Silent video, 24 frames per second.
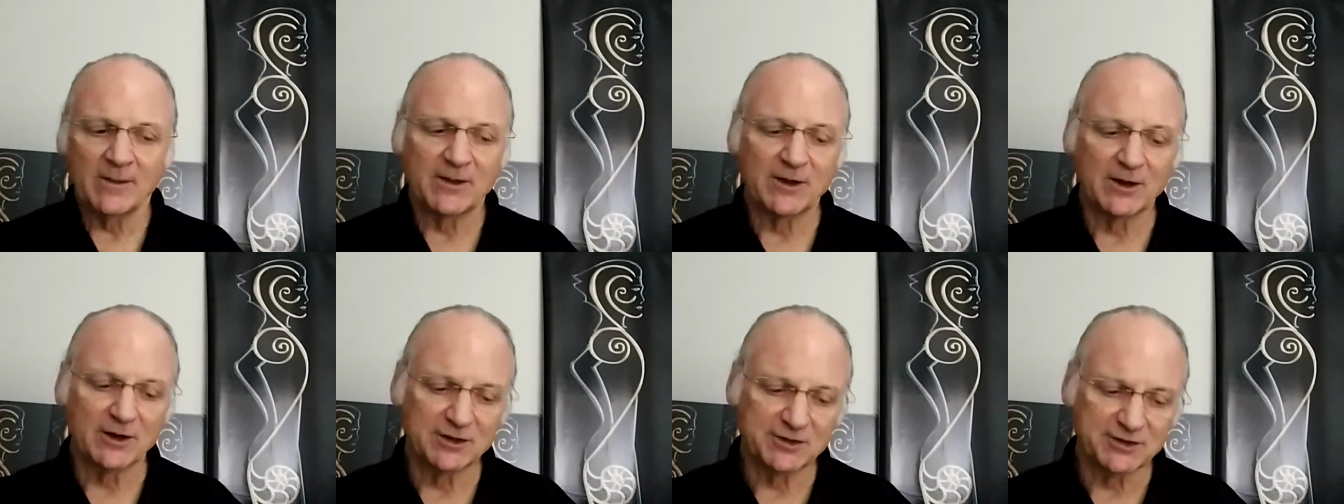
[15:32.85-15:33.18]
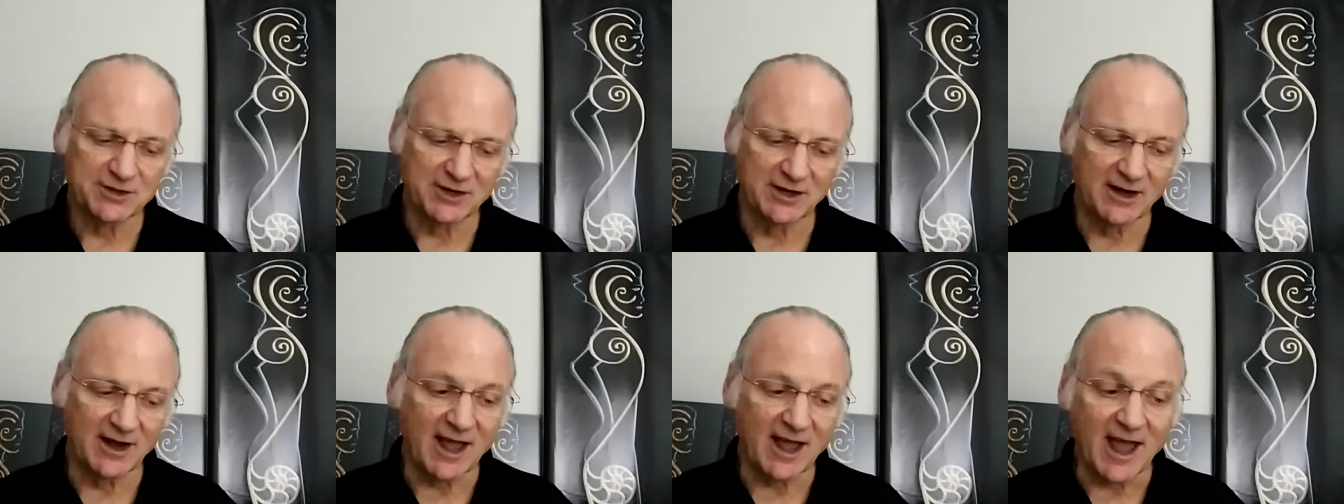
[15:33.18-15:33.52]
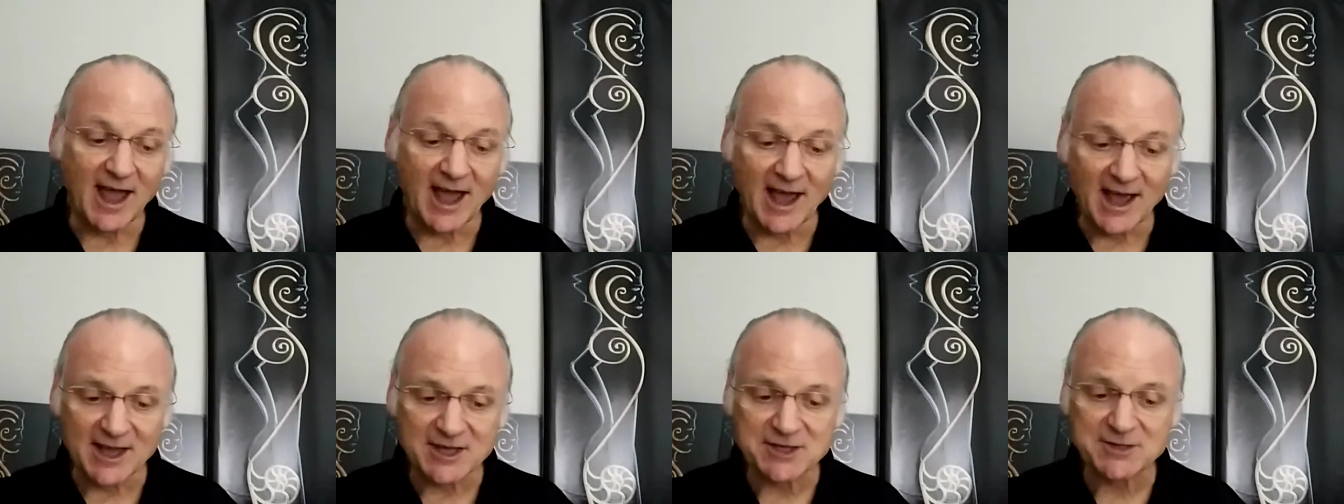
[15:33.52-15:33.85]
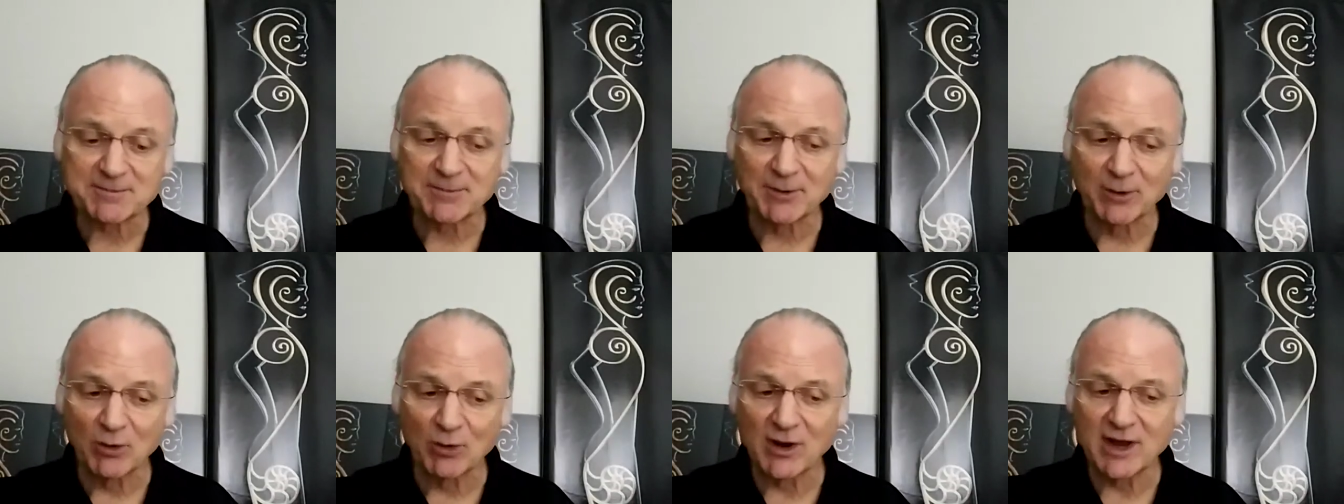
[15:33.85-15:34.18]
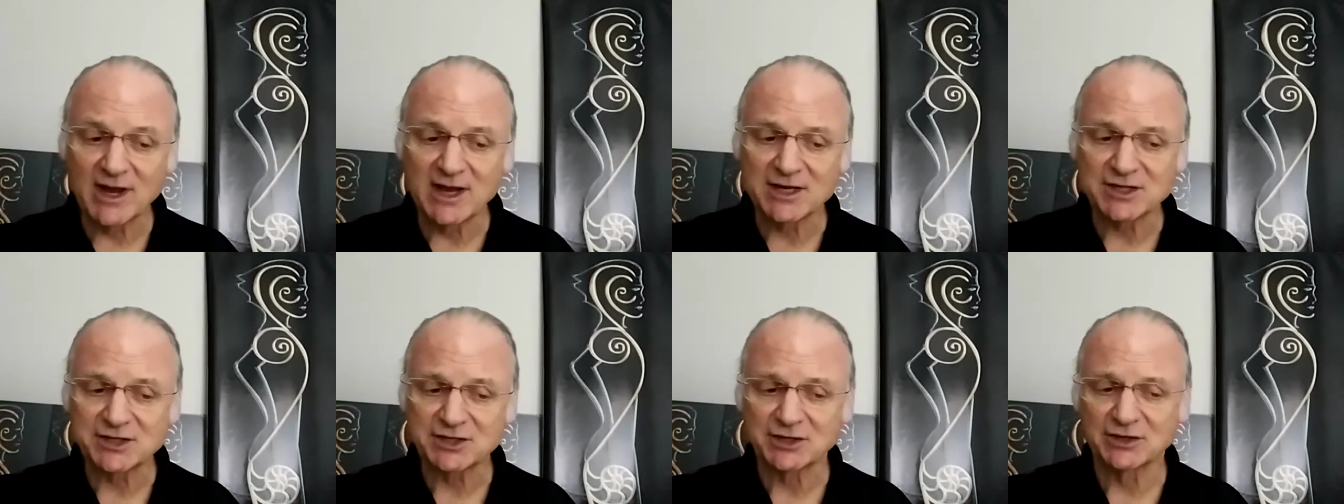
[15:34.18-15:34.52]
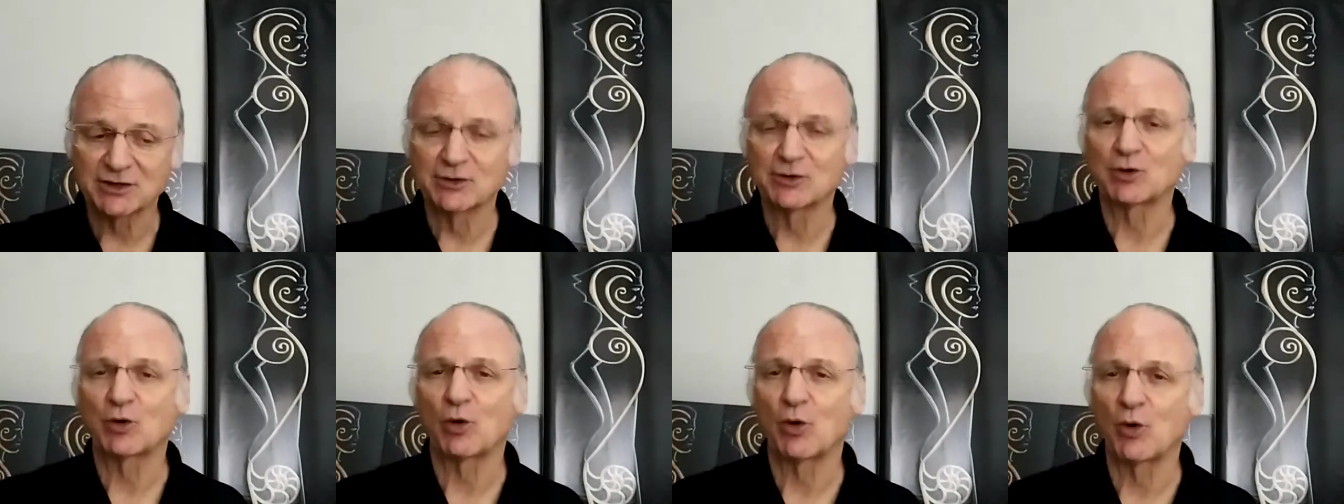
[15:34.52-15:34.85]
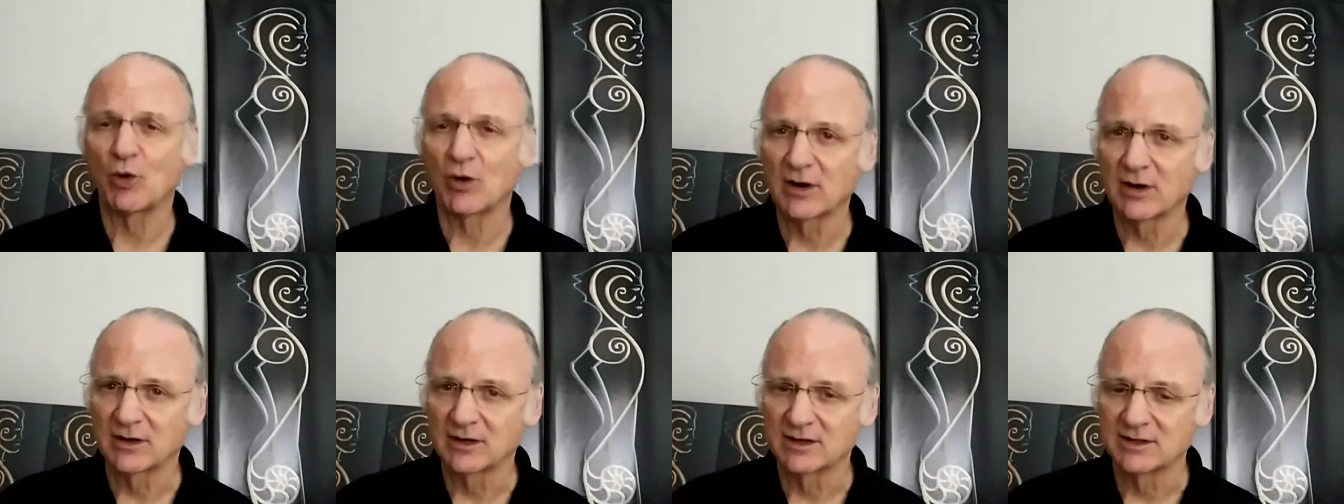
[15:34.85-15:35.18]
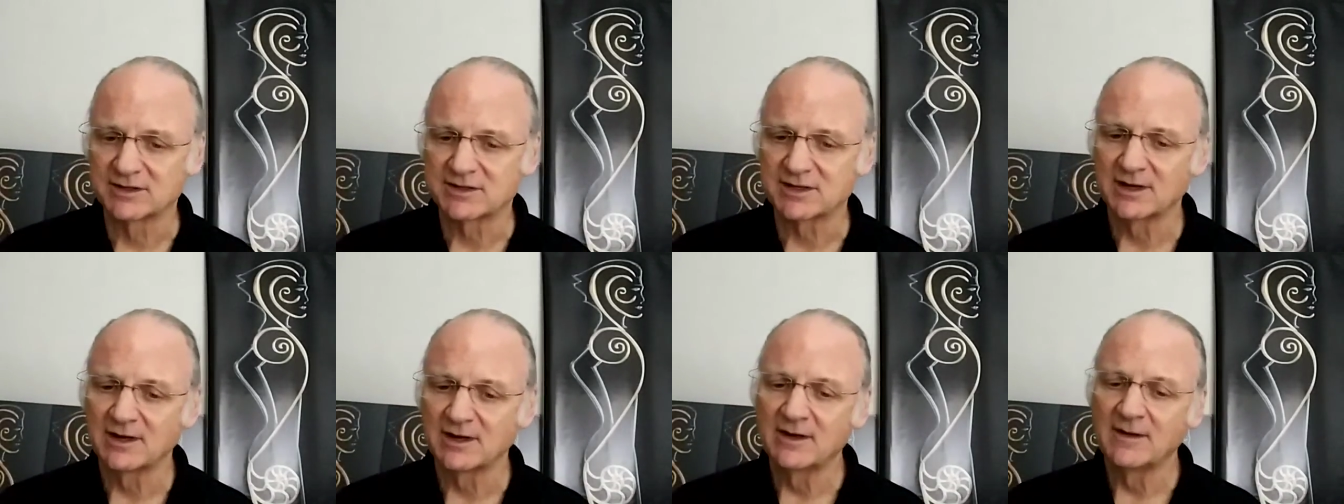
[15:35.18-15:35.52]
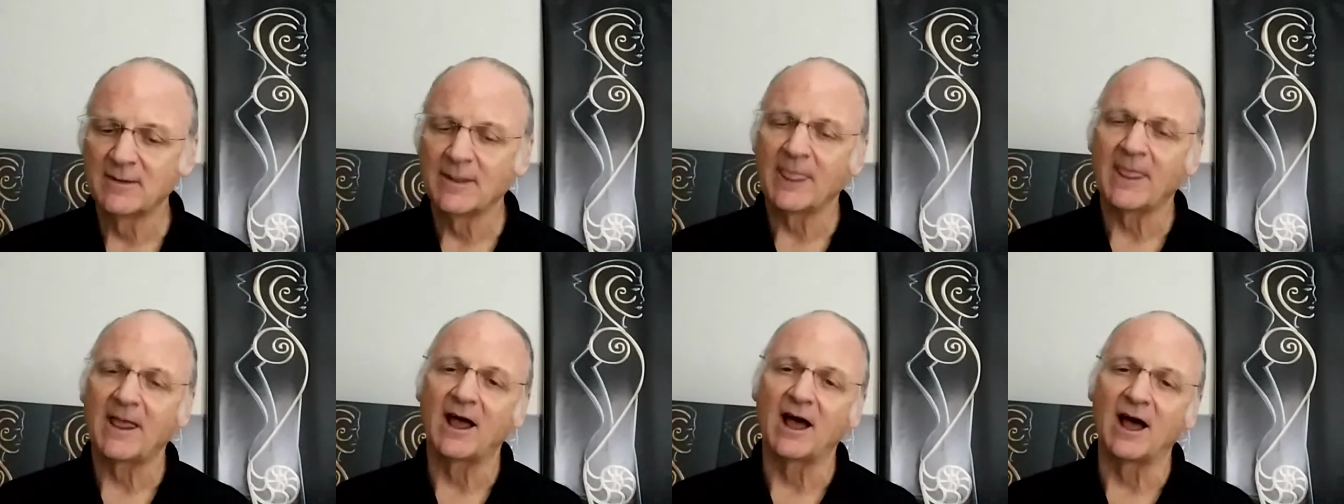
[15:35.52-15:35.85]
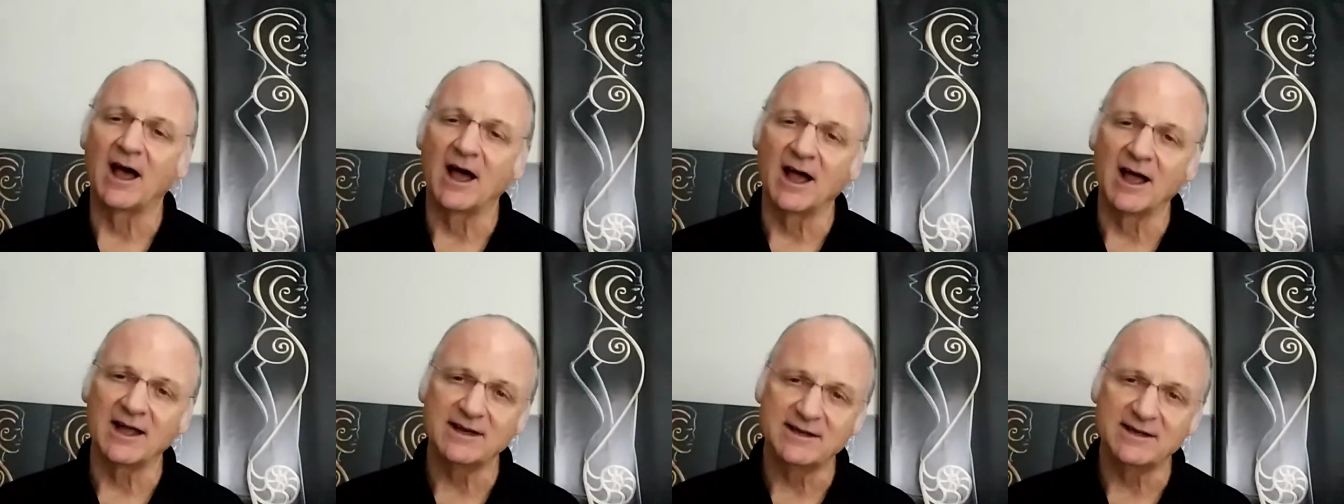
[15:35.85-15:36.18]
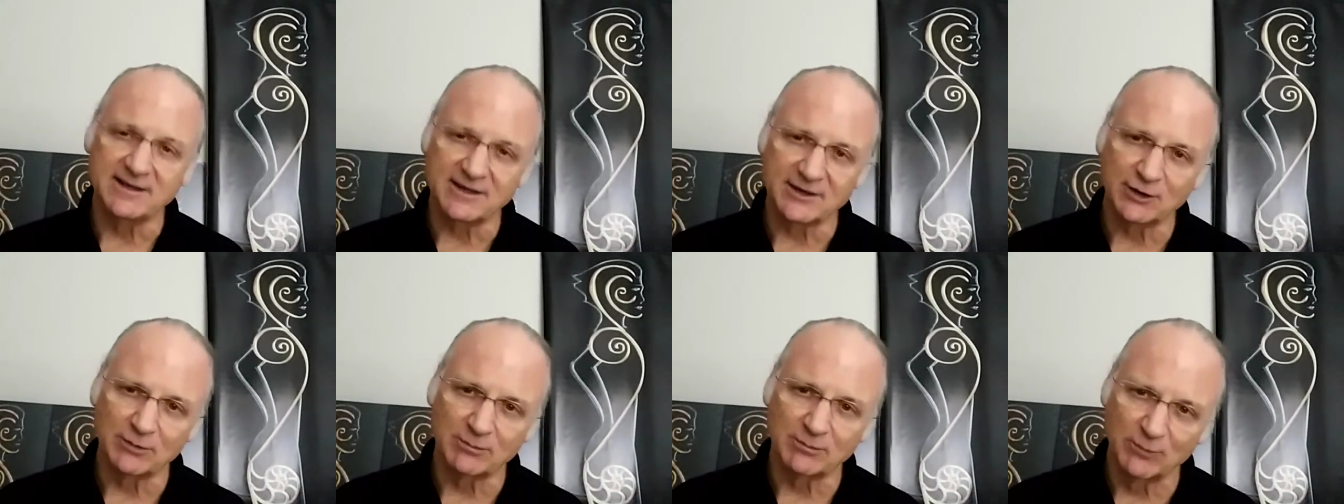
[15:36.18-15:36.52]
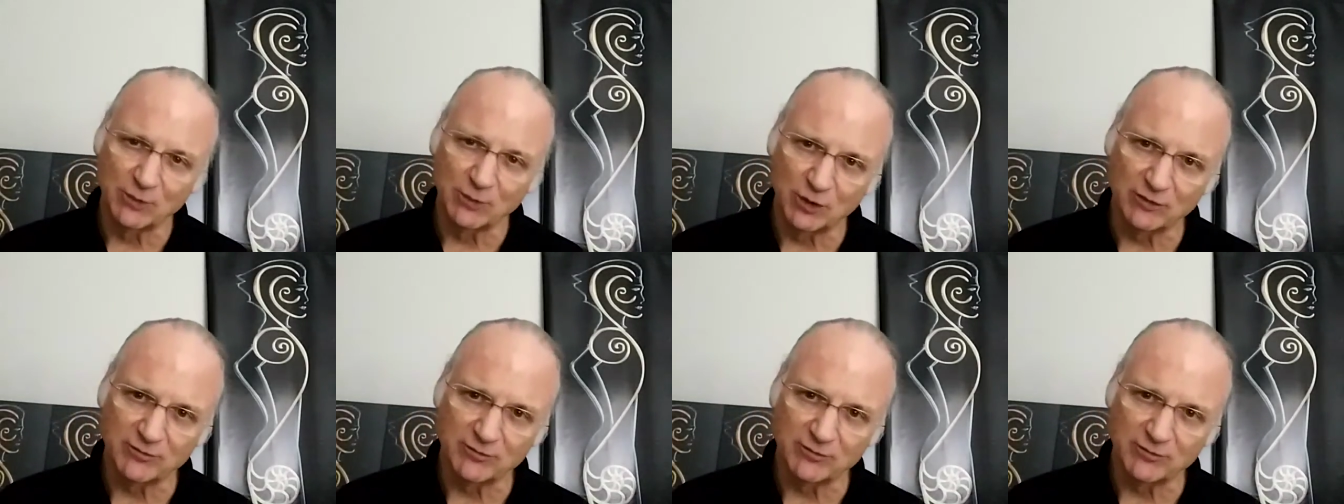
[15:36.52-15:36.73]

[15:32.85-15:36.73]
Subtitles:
There's an aspiration towards ideal